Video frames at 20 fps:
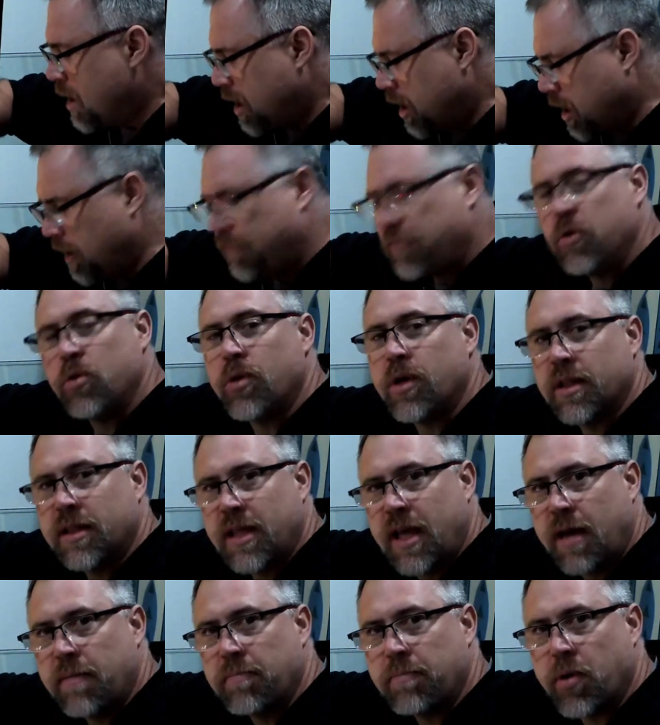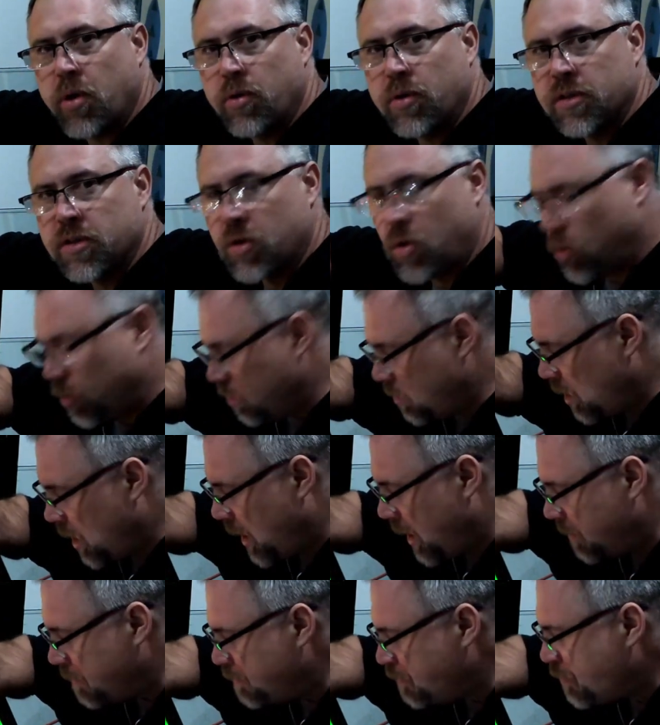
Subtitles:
if you get that bonus hold light.